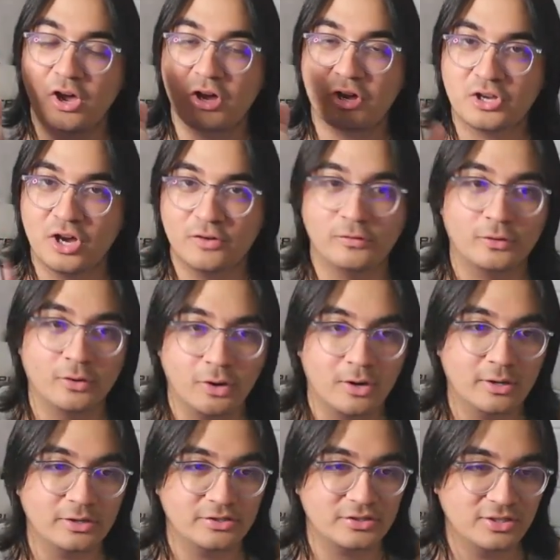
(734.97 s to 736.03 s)
cover
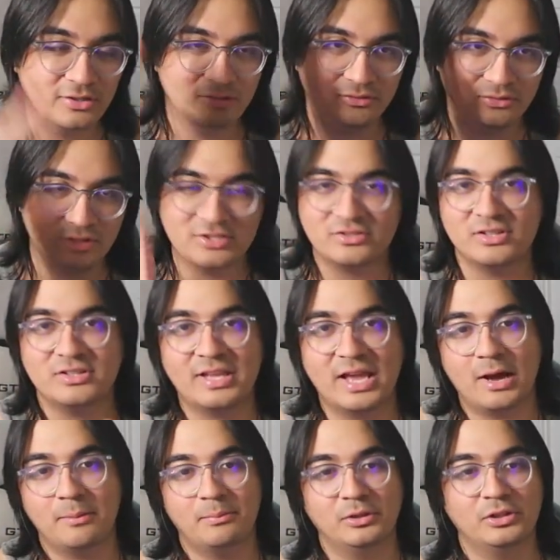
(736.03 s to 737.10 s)
art listed
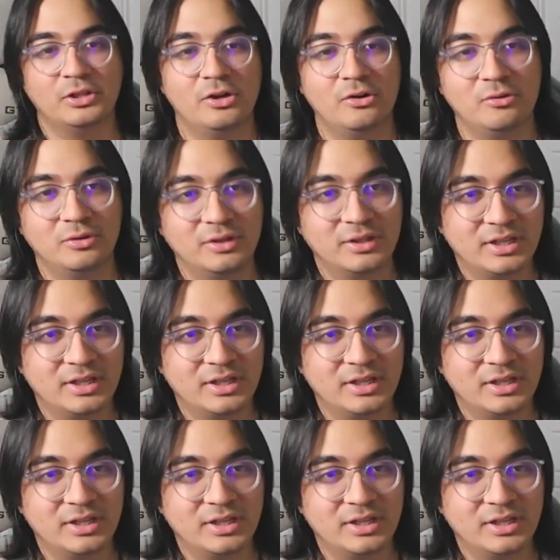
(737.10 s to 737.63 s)
down below.